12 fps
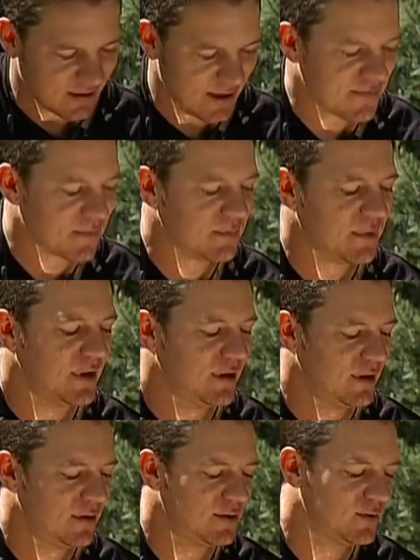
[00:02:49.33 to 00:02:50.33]
Yeah, for me,
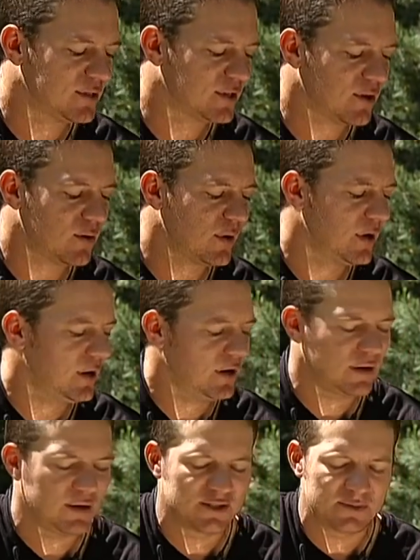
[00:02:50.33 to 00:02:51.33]
you know, it's
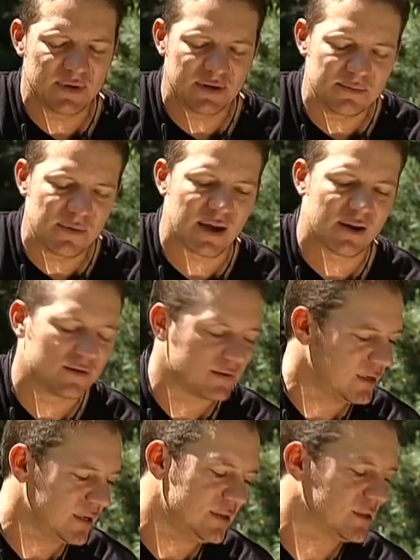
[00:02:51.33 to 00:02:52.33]
always been
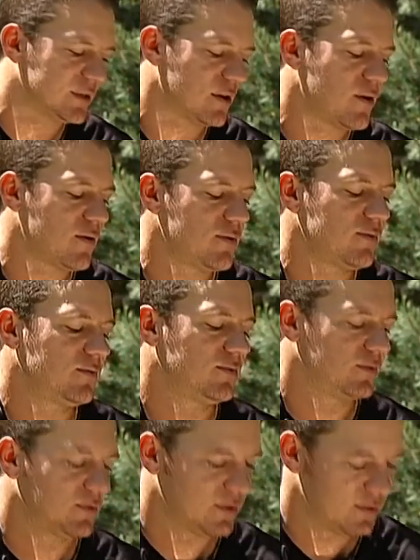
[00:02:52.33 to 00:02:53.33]
about these
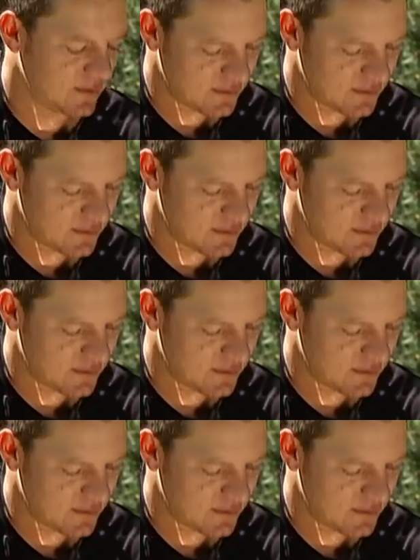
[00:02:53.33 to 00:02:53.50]
songs.